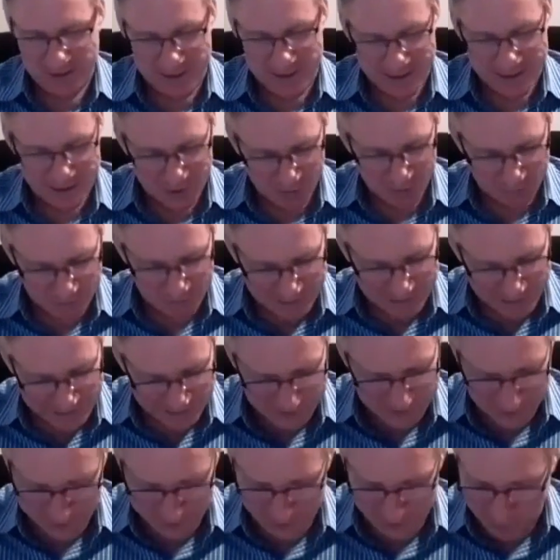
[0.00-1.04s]
get
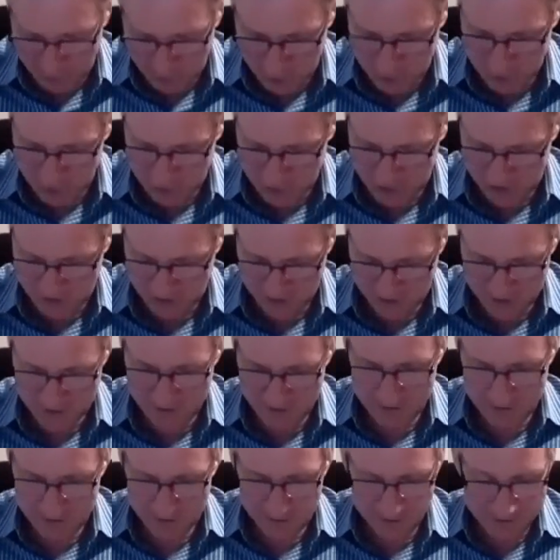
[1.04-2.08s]
complaints lodged
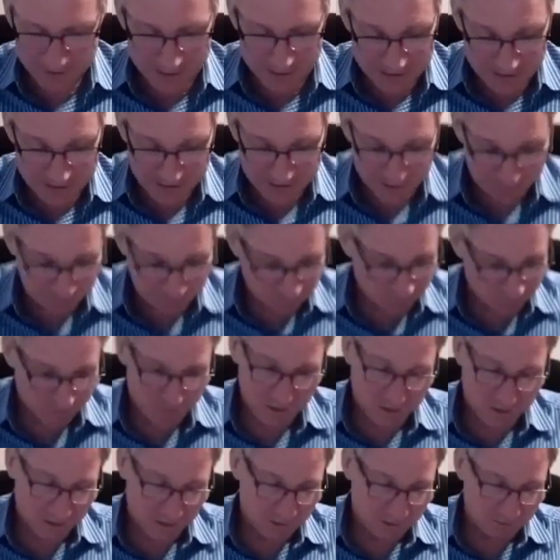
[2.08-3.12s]
against them.
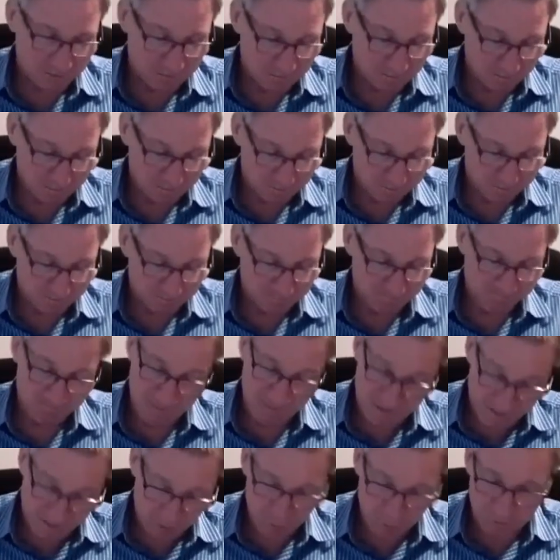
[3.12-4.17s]

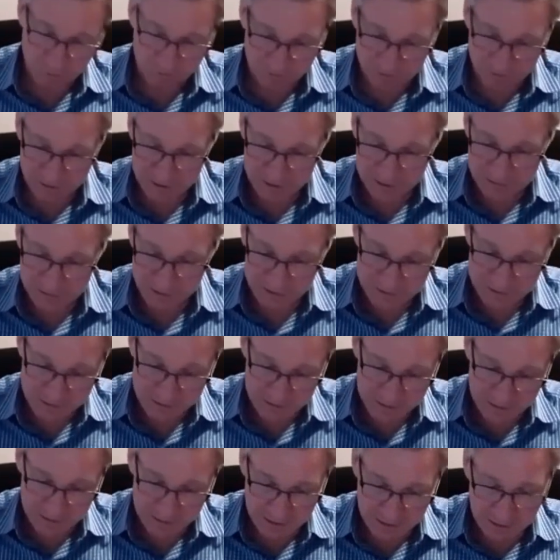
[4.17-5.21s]
That will be very
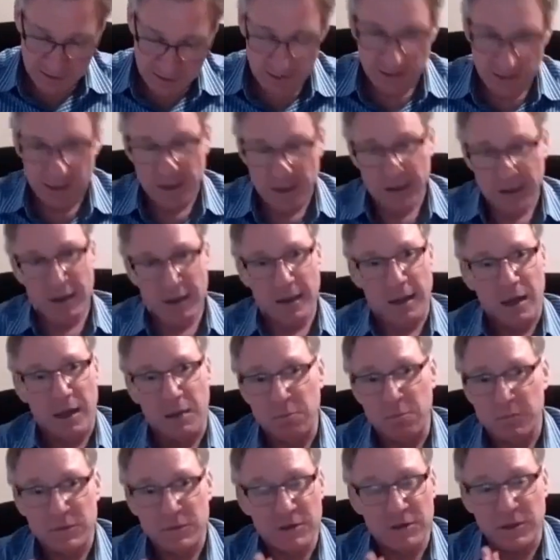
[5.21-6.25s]
interesting.
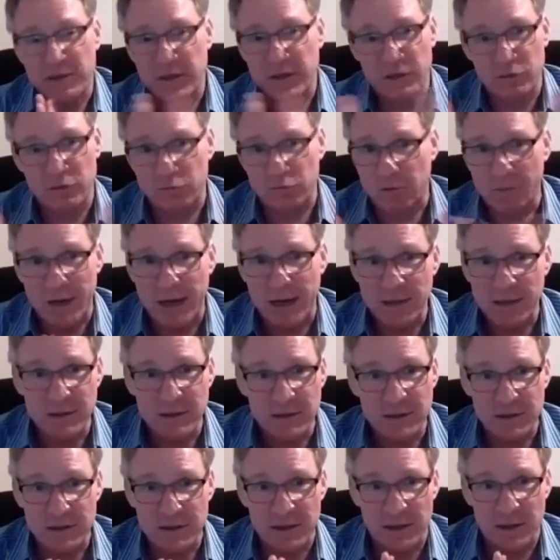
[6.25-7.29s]
So it just
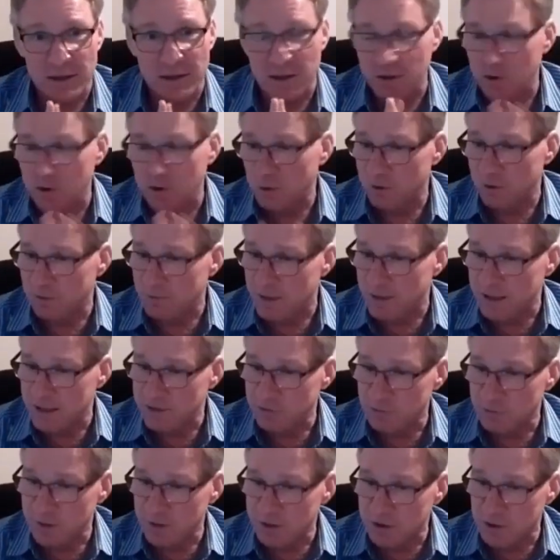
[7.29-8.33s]
remains, all it remains
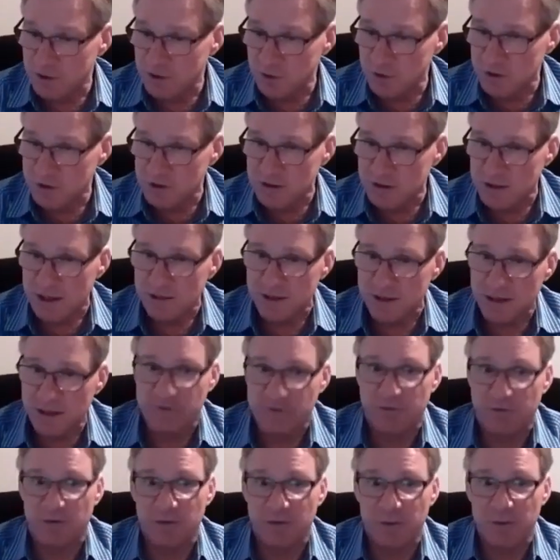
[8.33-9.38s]
for me to do is to say thank
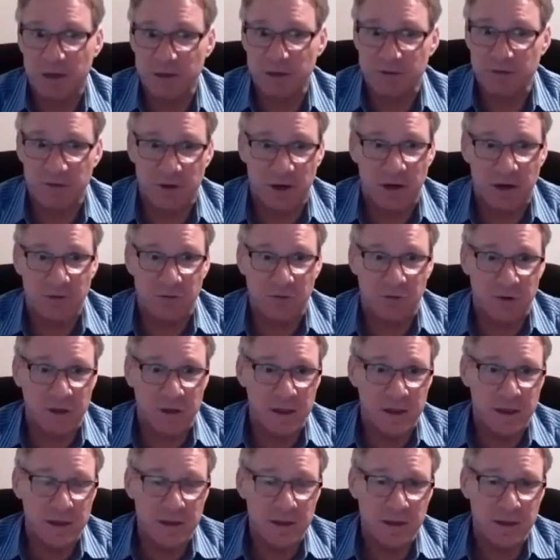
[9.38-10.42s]
you very much for our
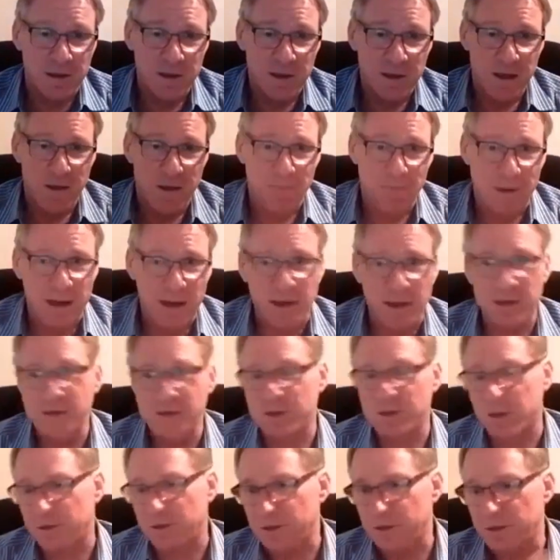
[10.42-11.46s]
three panelists.
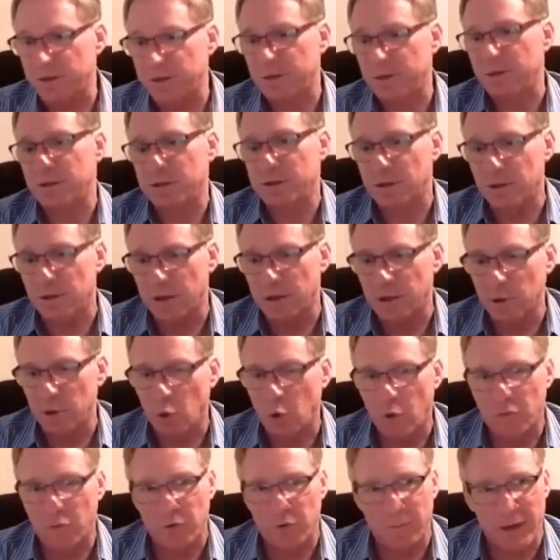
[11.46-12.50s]
I think there was an
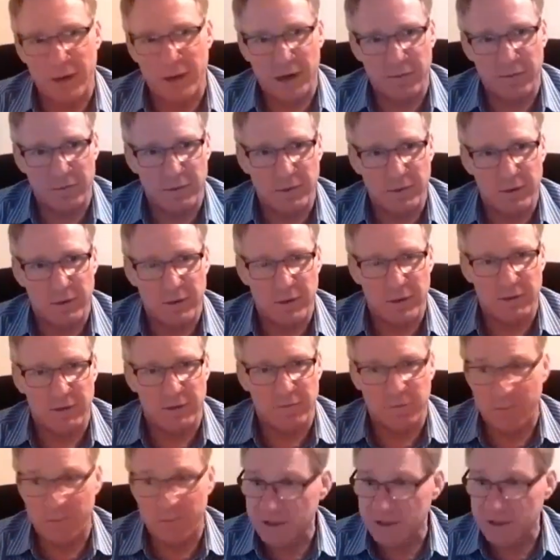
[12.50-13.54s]
awful amount of
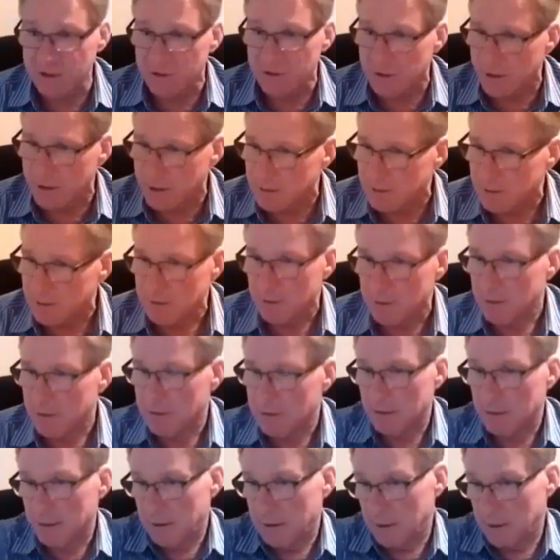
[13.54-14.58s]
information there,
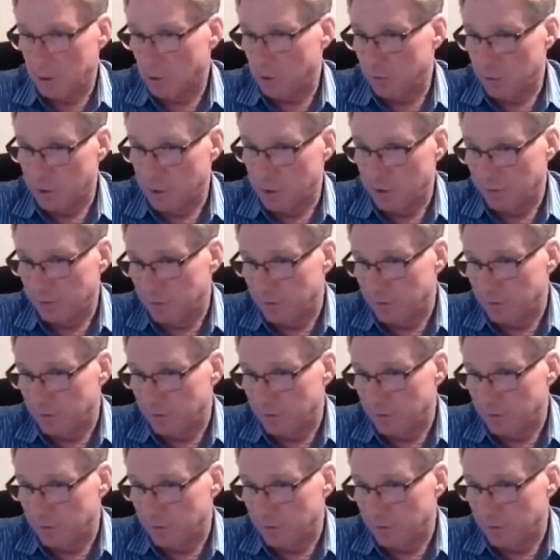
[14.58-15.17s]
an awful lot of